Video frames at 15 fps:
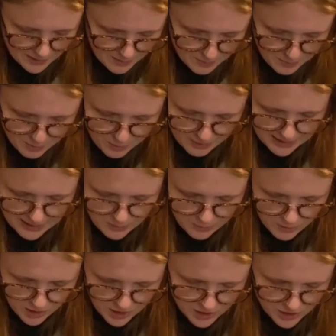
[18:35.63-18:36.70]

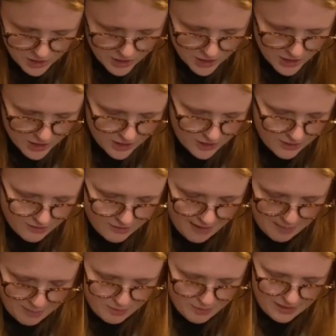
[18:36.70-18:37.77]
pre-washed the
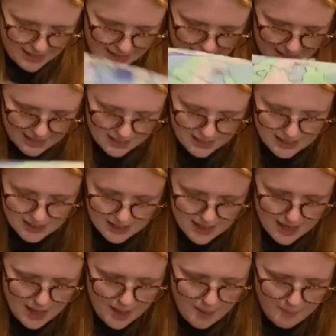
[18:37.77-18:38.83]
fabric,
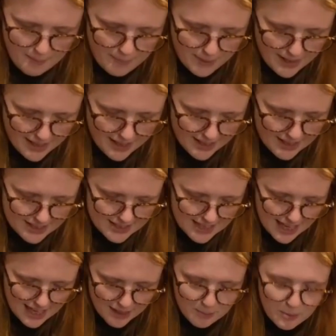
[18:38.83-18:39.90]
but
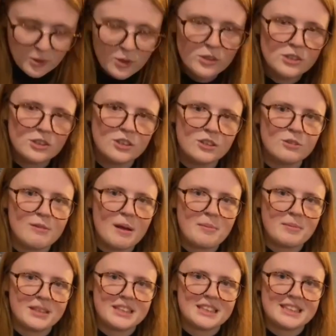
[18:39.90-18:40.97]
I bought 2
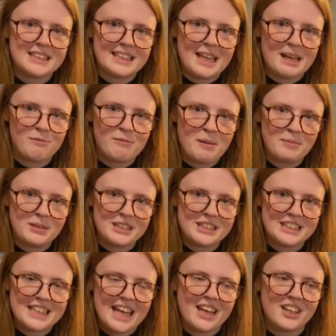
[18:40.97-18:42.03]
remnants in their
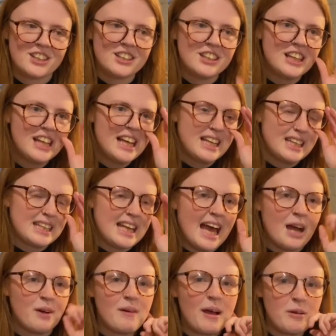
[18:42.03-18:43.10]
remnant sale.
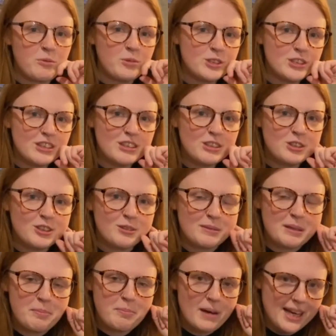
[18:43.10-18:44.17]
Now I wouldn't
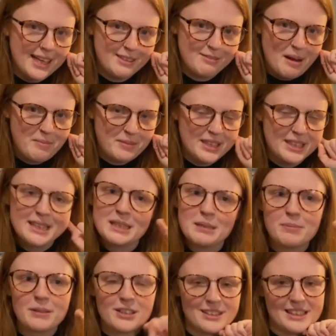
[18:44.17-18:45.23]
normally buy remnants
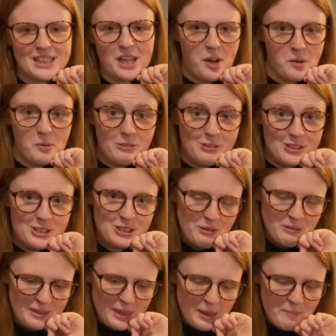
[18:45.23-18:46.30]
because I don't know what to do
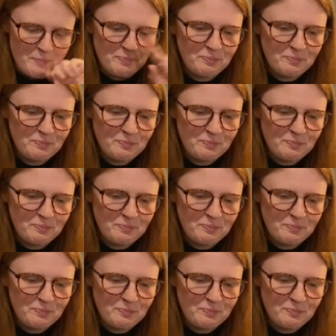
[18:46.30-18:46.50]
with them,